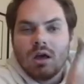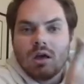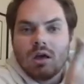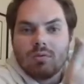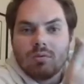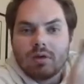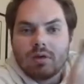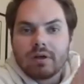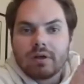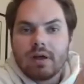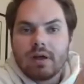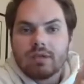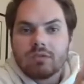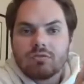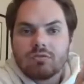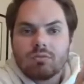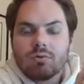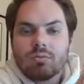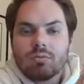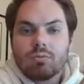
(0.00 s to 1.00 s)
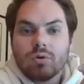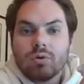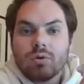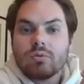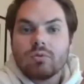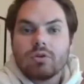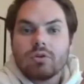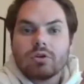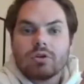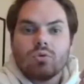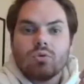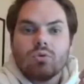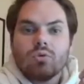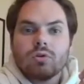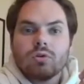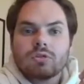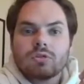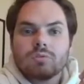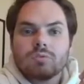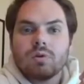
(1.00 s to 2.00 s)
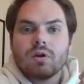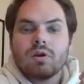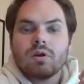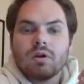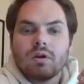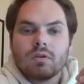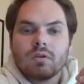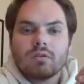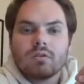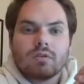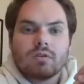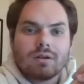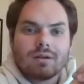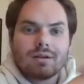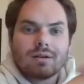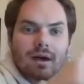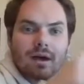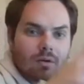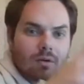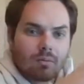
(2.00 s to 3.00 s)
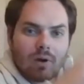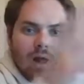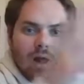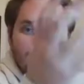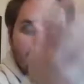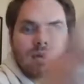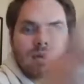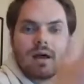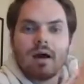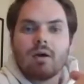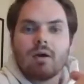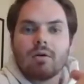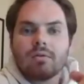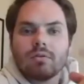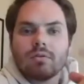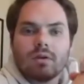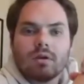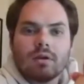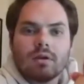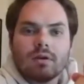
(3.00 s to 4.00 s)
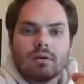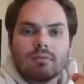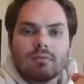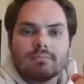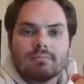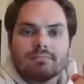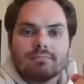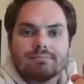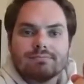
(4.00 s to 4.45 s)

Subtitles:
it really lent to a really, really cool experience and kind of rounded out I